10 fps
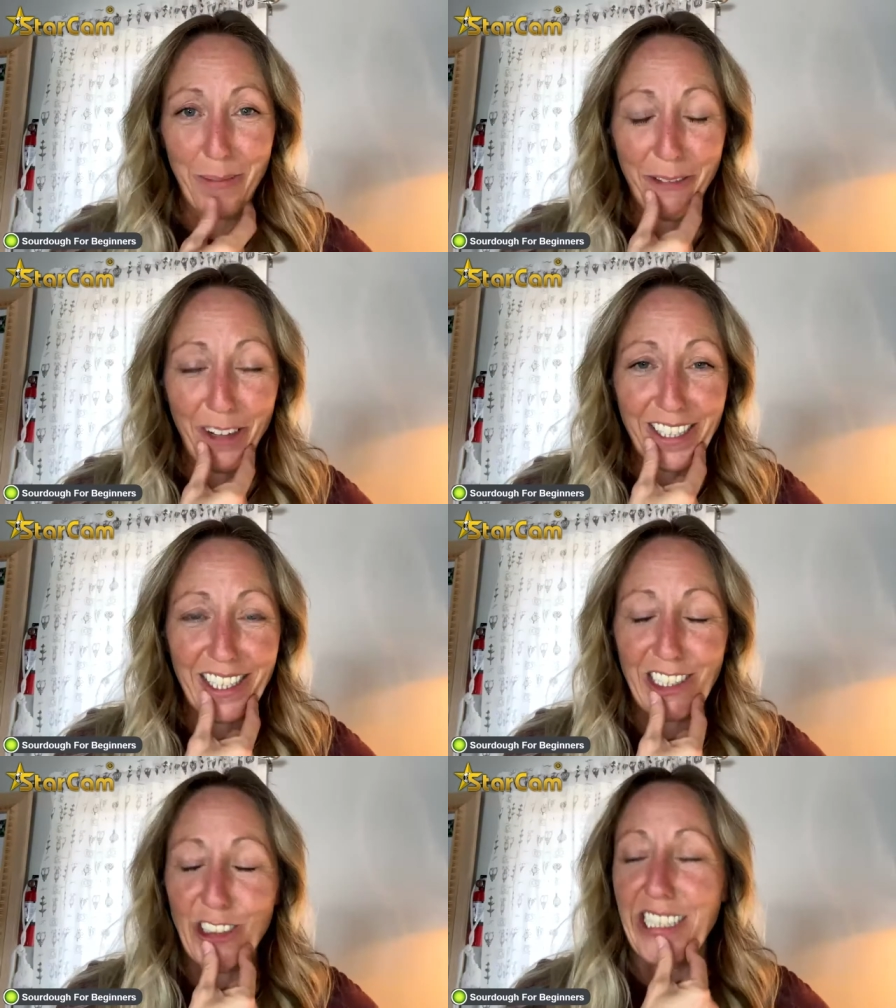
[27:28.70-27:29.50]
that you might find
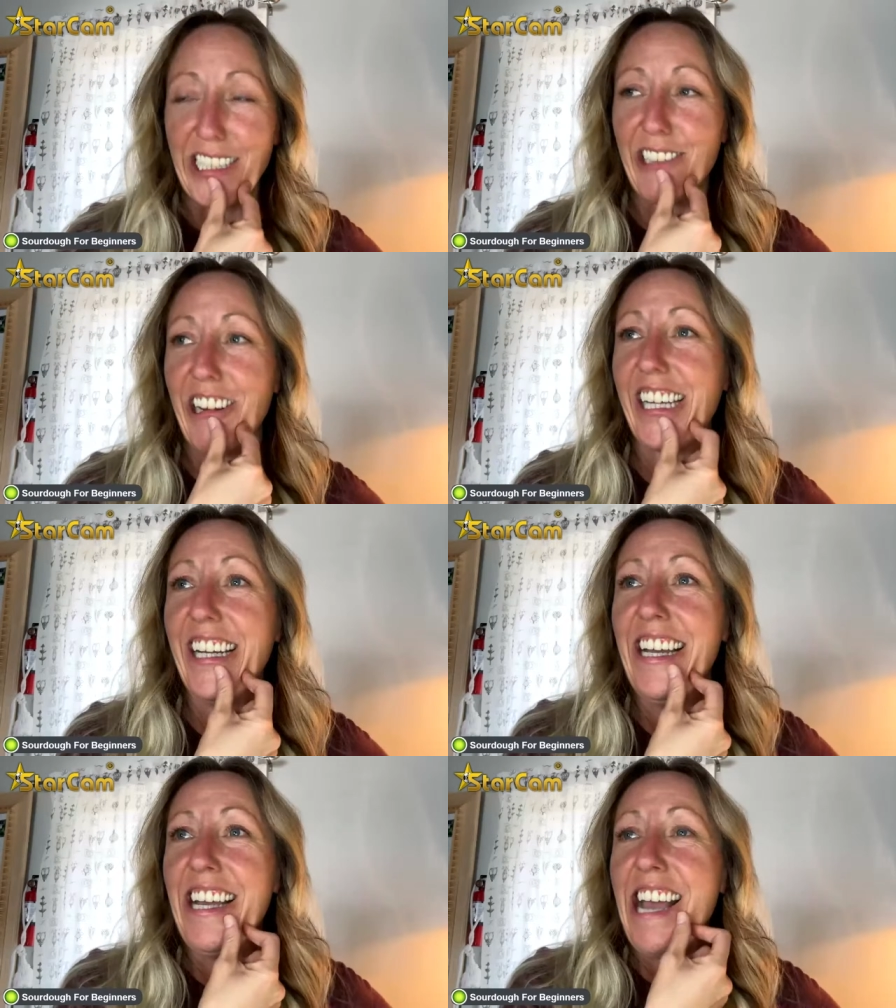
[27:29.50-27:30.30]
this interesting,
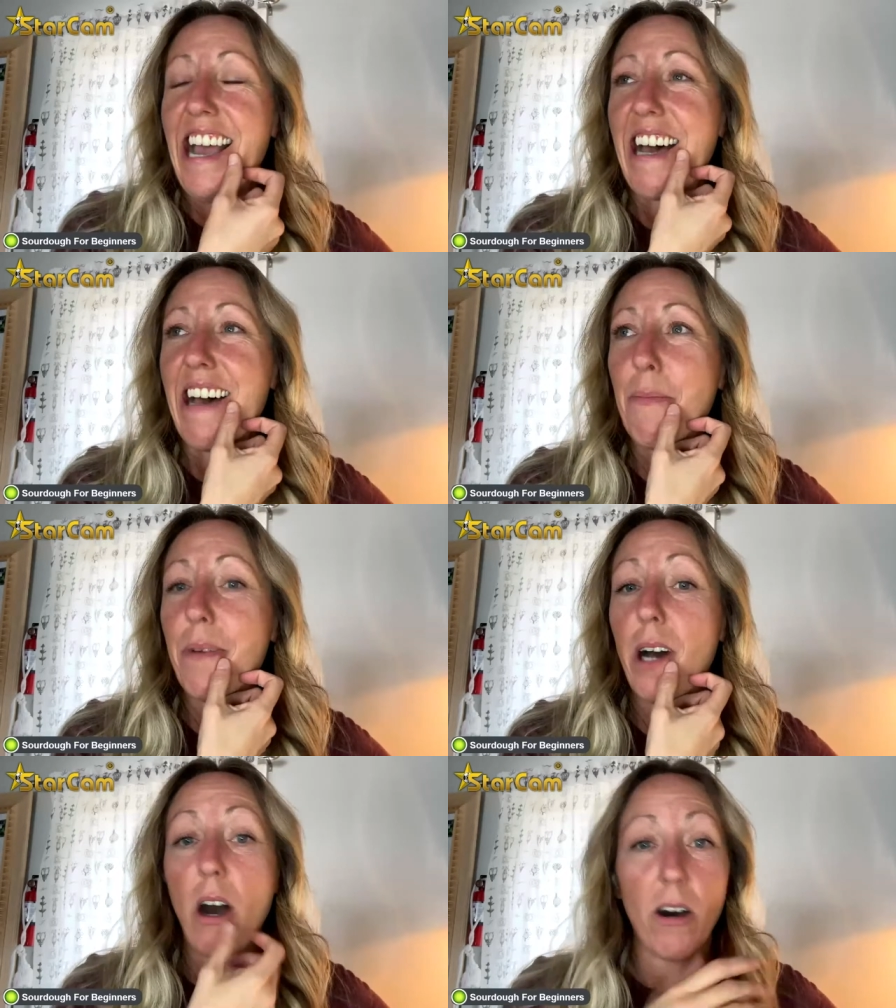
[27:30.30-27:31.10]
Greg. Um,